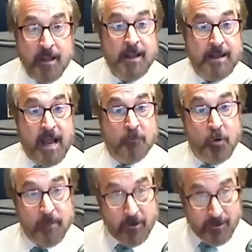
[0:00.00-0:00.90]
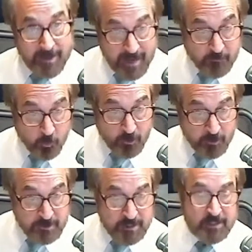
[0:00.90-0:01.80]
Now, Premier
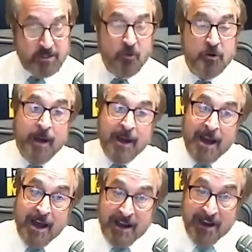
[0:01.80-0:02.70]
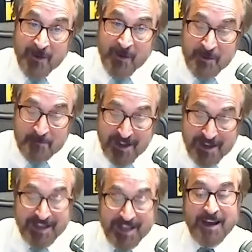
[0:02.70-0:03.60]
Networks is owned by
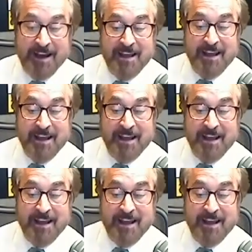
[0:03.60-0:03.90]
iHeartMedia,